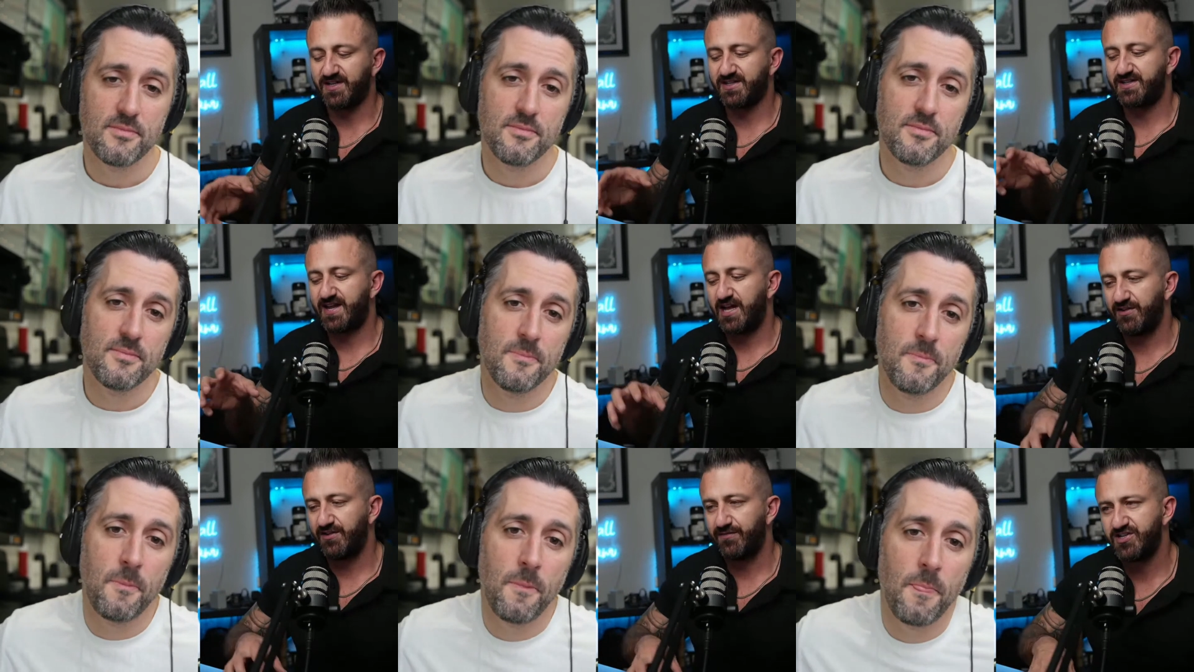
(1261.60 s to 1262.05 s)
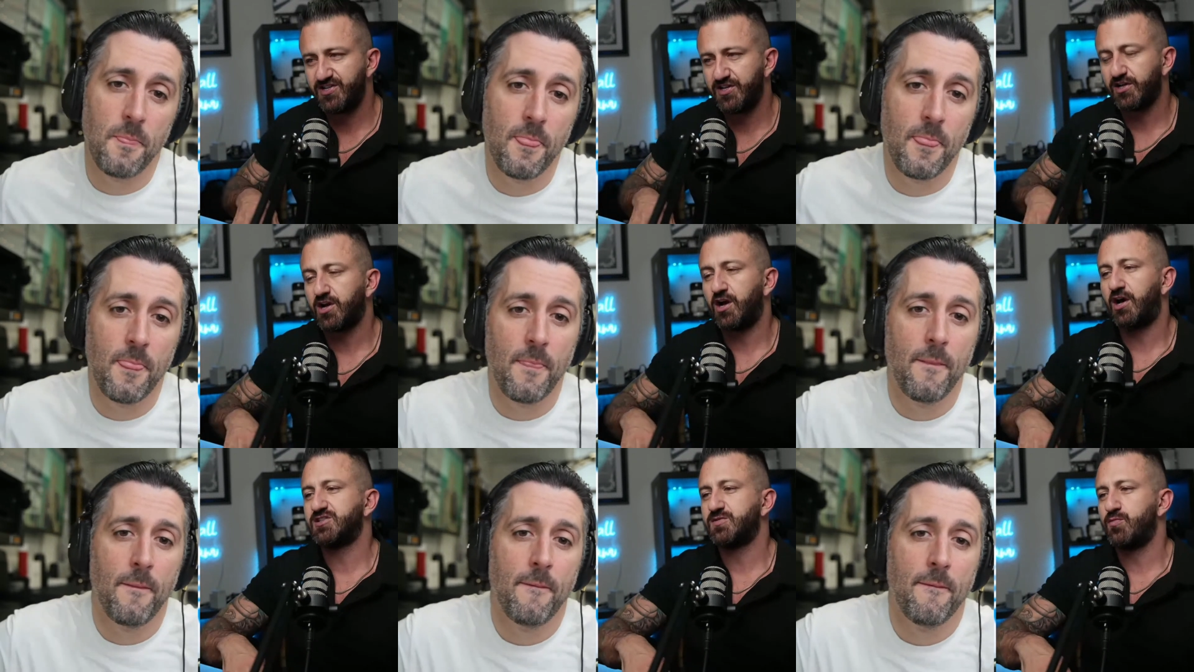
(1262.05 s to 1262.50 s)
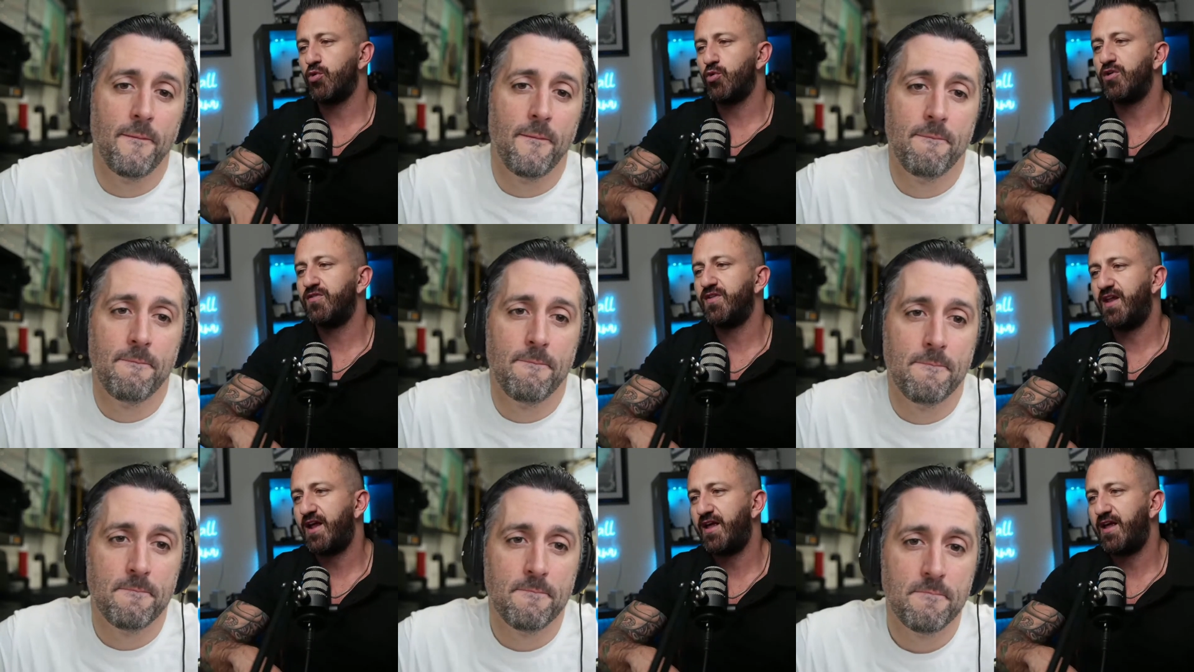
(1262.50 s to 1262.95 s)
Speaker 1: television costs more
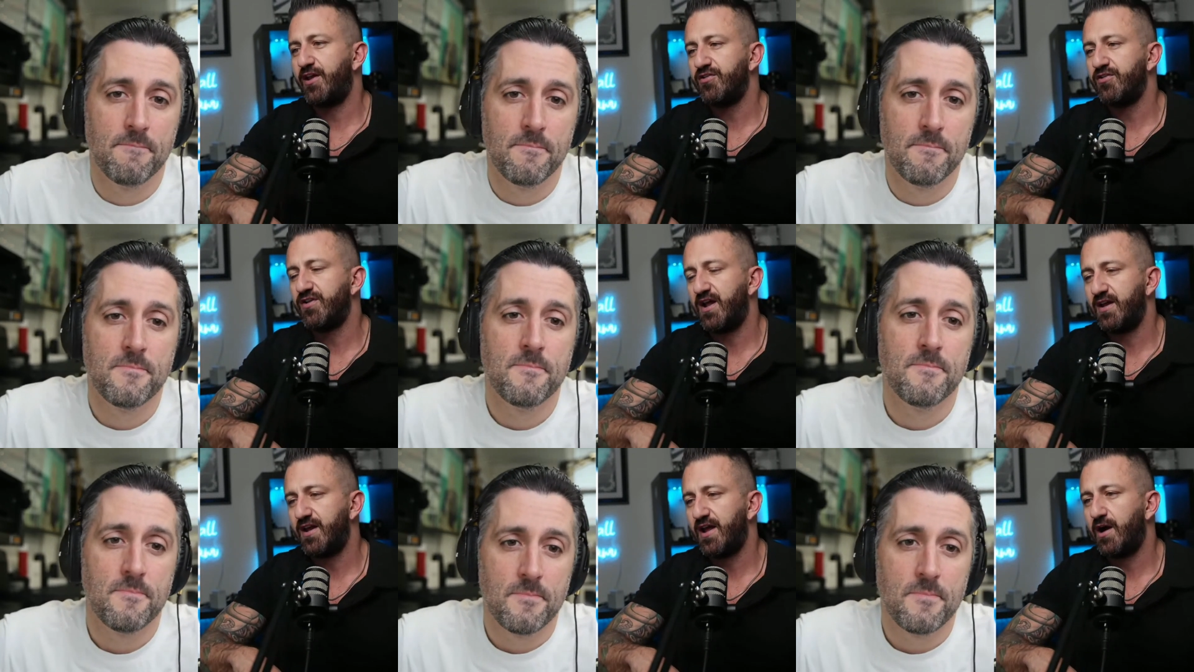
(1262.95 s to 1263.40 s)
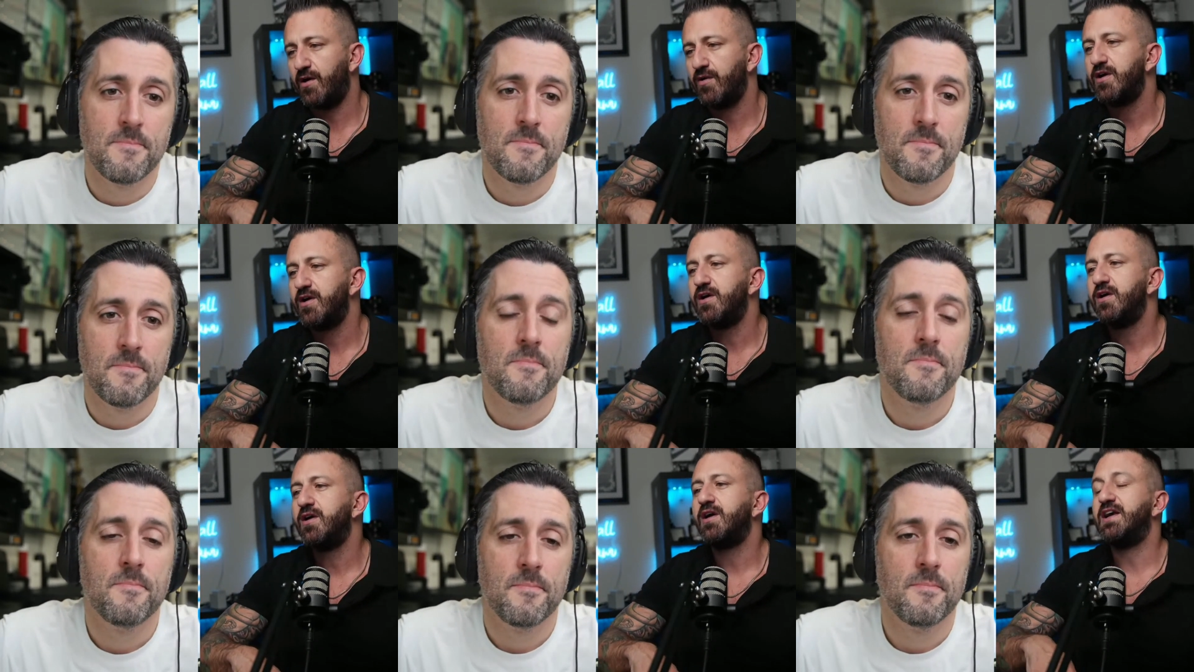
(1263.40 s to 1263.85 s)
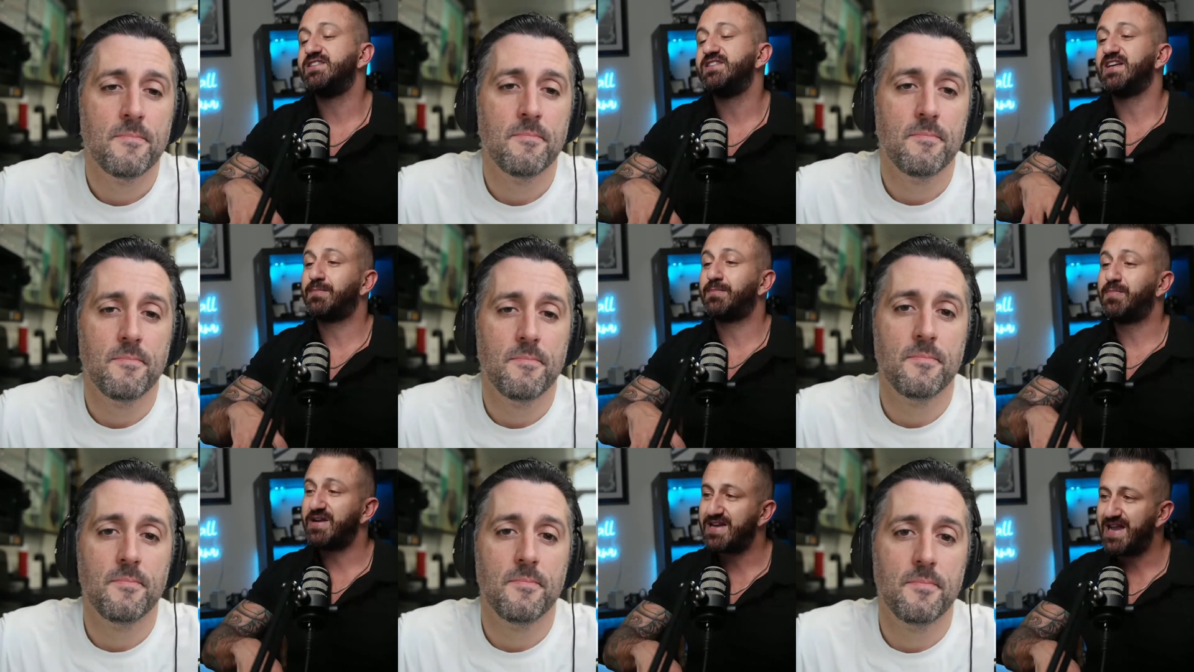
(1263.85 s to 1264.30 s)
than internet now. He's
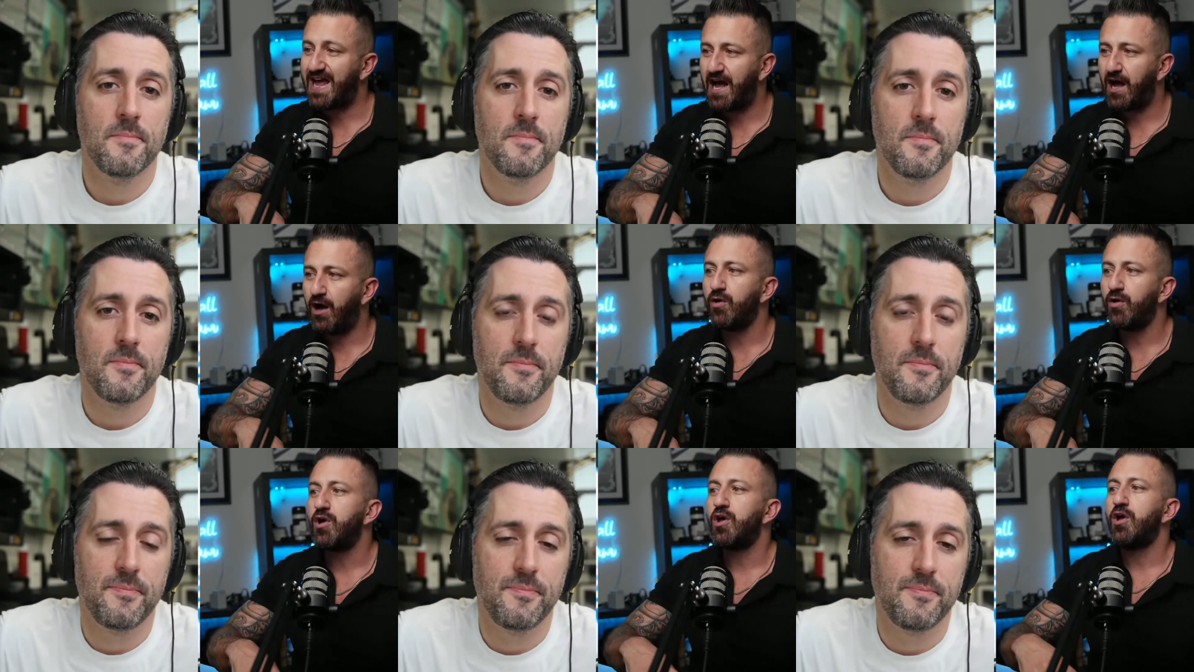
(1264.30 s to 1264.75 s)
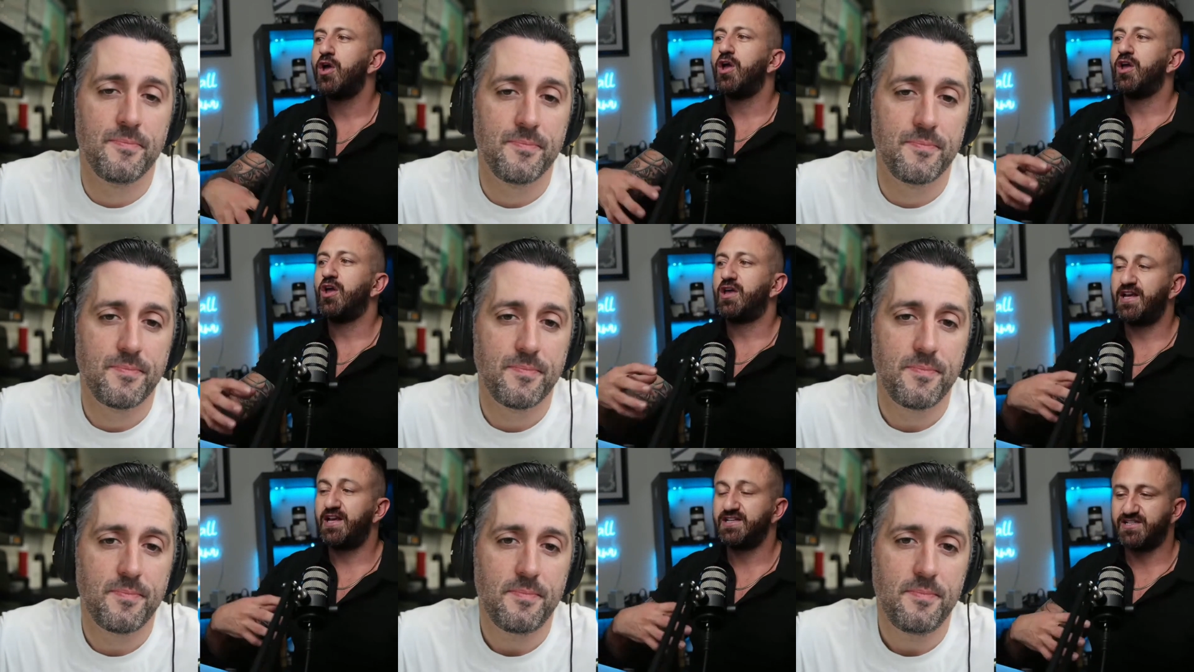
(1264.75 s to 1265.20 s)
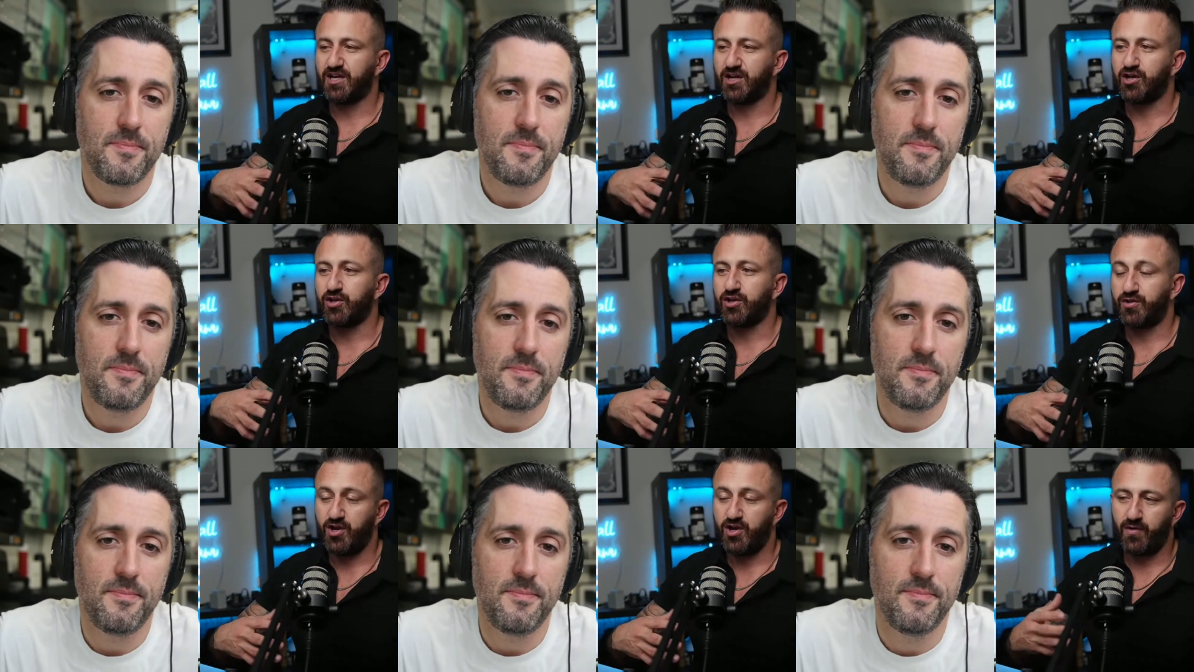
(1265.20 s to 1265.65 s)
like, but now he's, in,
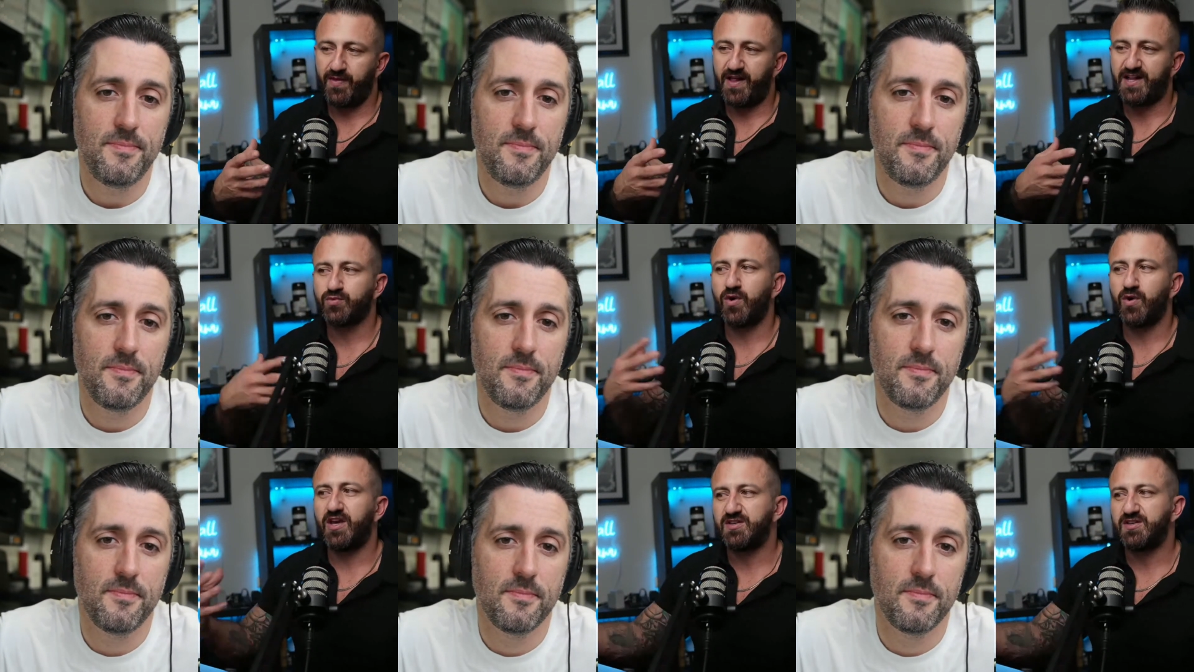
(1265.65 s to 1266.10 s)
you know, that's why he's